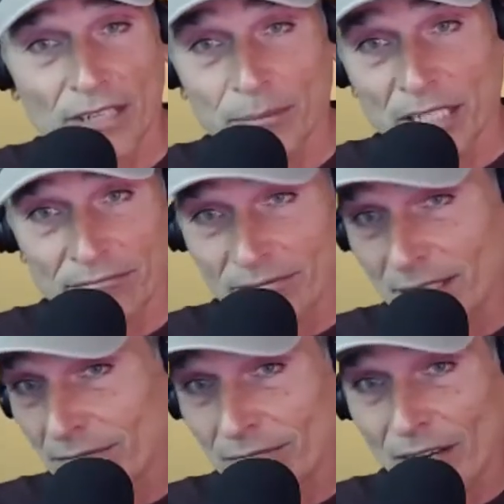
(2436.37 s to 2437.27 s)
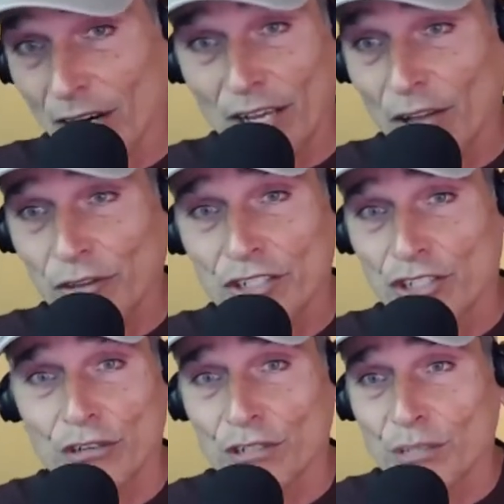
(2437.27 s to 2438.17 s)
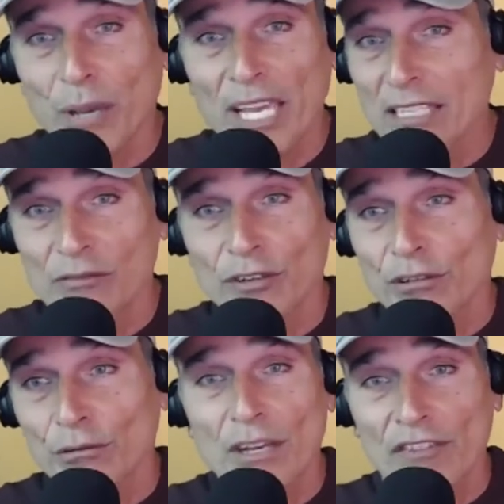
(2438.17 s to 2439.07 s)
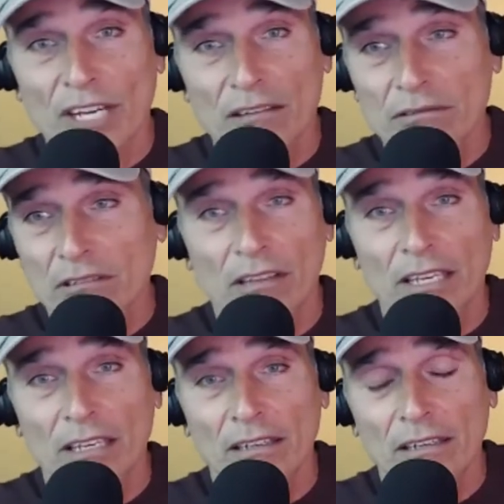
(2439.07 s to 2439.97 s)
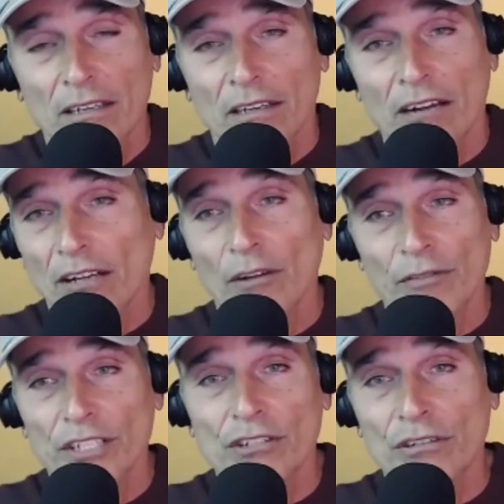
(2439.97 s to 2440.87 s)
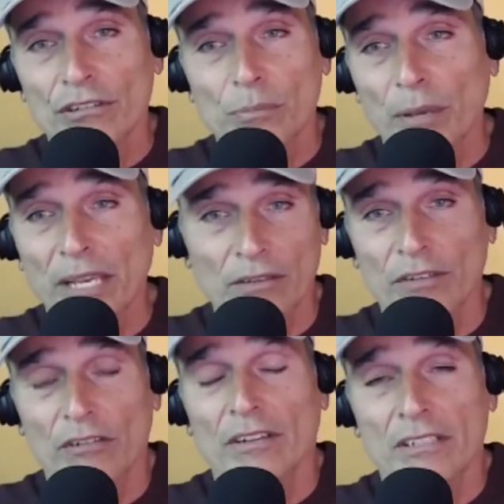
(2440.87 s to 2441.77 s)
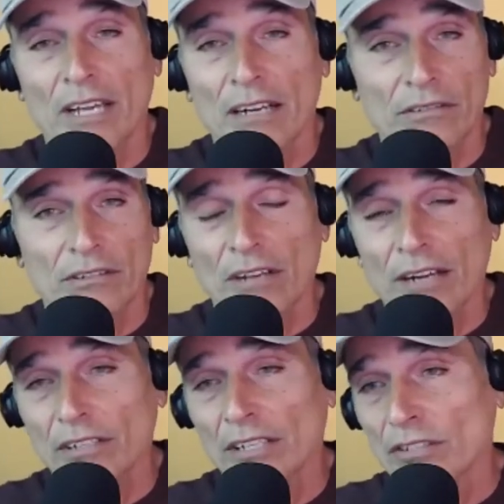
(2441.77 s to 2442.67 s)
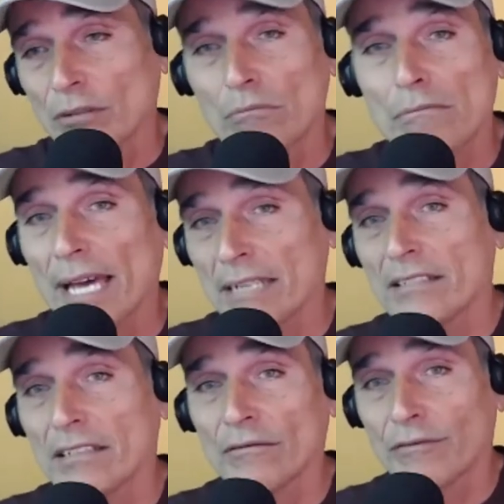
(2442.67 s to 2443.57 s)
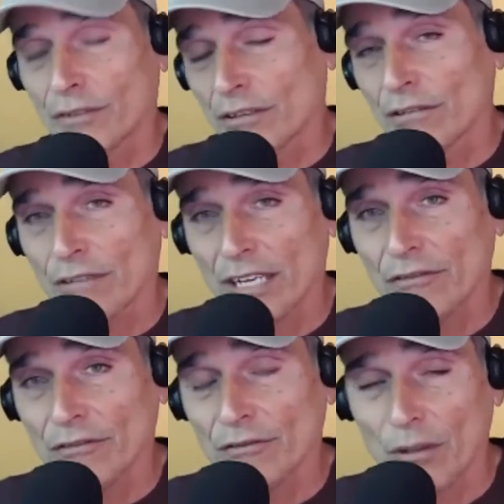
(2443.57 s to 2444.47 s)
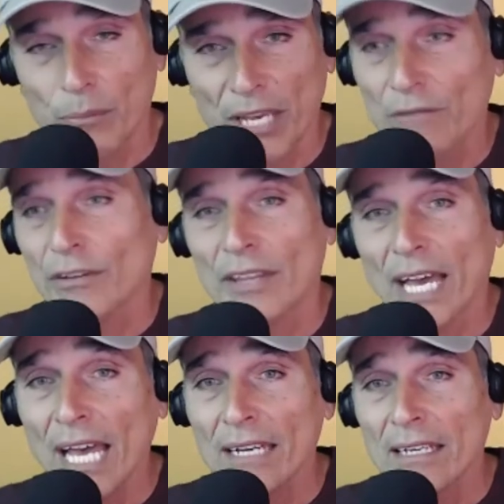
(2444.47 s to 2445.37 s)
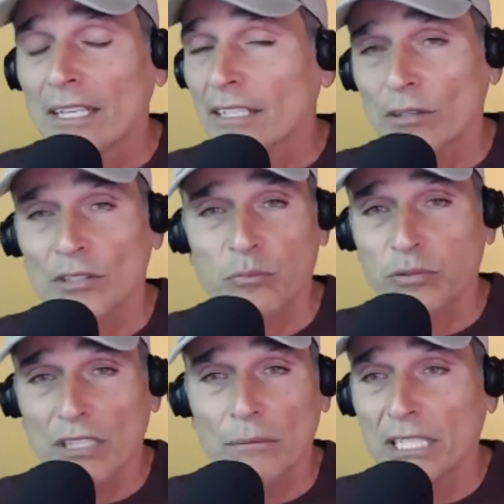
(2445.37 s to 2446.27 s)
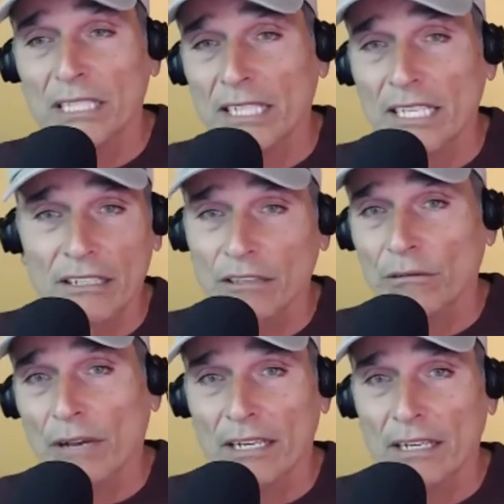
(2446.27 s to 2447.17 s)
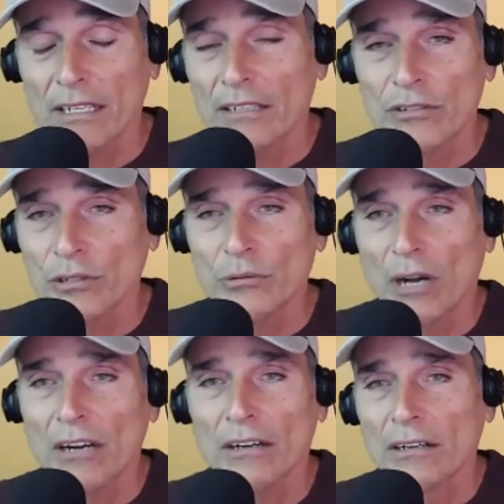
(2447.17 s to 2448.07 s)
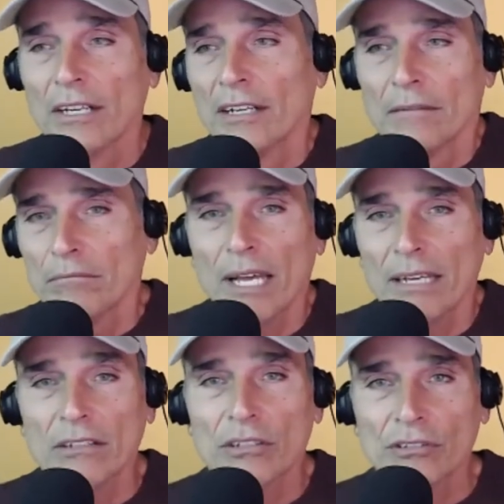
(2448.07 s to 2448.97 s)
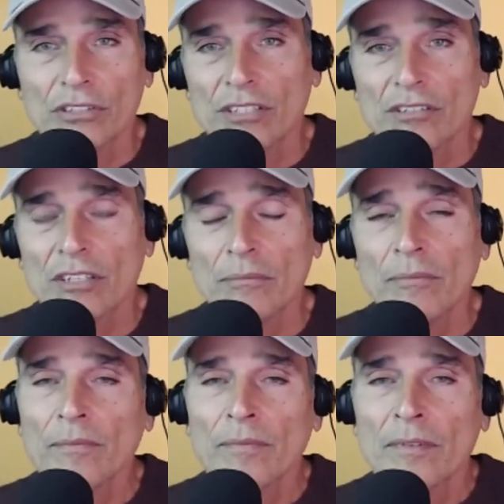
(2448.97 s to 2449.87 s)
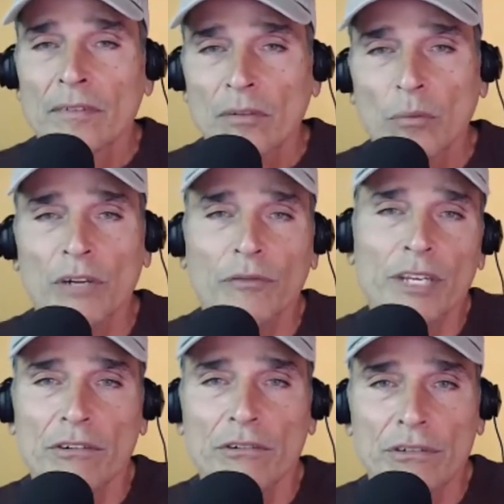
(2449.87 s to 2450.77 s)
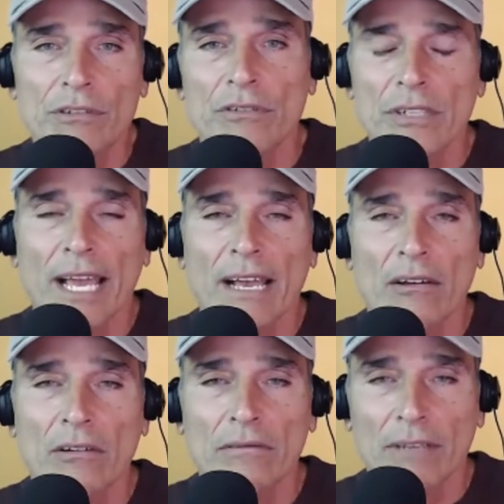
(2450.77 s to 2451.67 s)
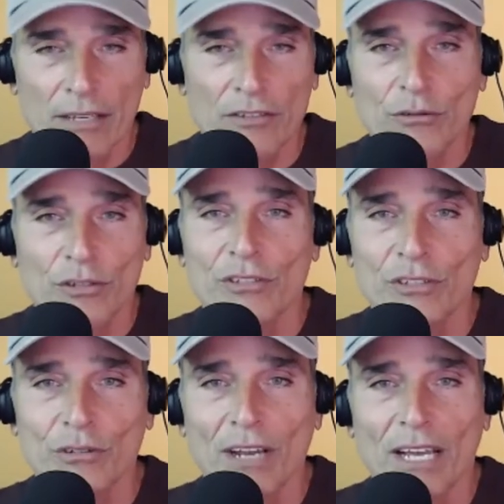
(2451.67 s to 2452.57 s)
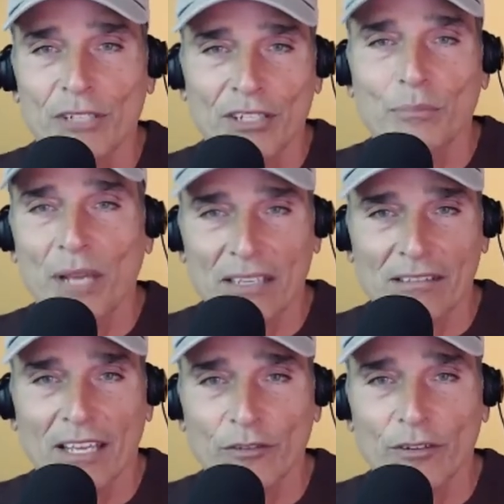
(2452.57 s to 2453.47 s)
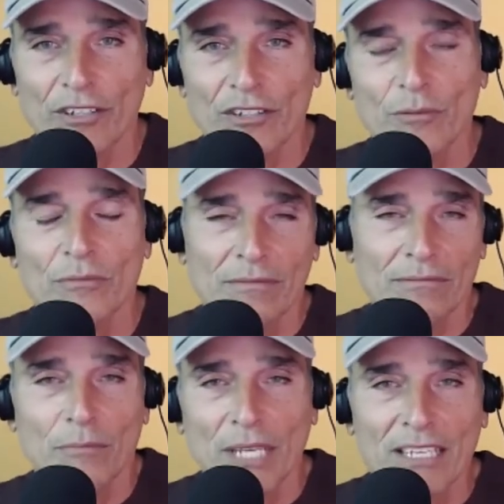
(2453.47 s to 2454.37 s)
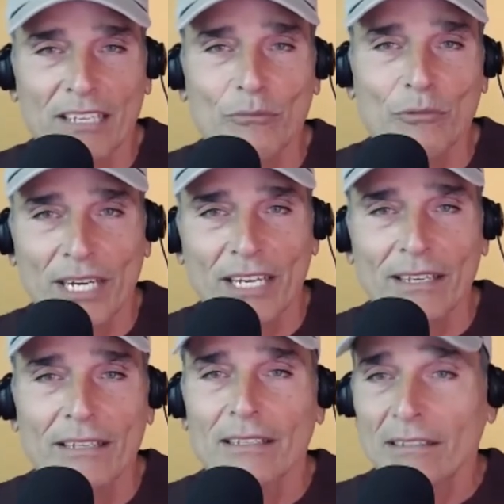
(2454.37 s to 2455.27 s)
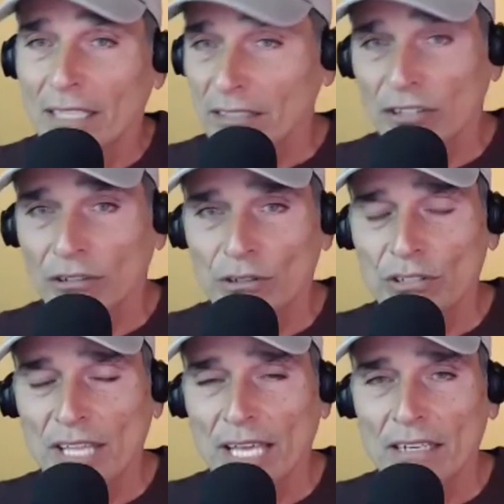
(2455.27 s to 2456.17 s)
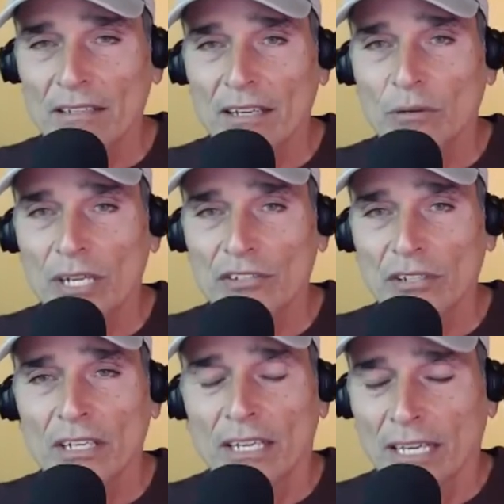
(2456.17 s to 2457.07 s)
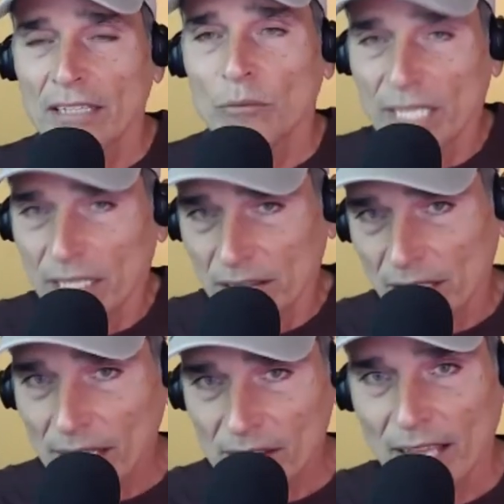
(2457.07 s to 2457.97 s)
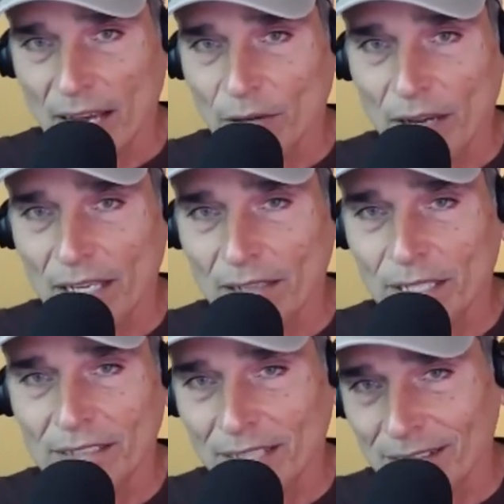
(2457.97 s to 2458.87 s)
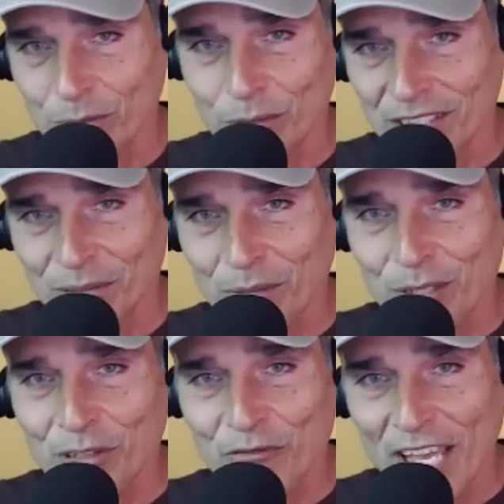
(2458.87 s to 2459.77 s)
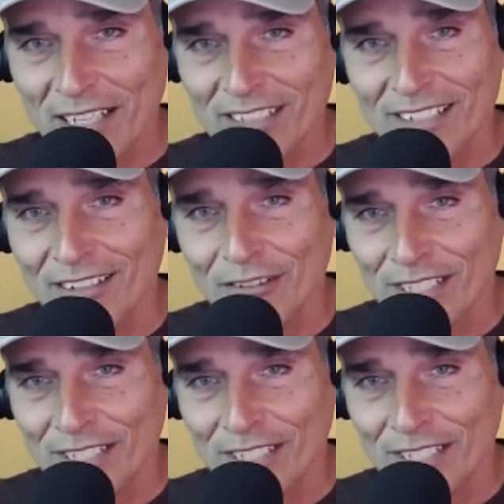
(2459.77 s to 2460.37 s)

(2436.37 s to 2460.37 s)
Yes, I mean, yes, our absolutely. health insurance pays for grief counseling. Yeah. Our health insurance pays, if you go to the doctor and the doctor gives you medicine for grief, they'll pay for that. So it's completely integrated into our medical system. So what if we introduce now, as you just described, you did past life regression, medium yep. reading, let's introduce that into the equation, and then we can test that, right? We can test what's yeah. most effective.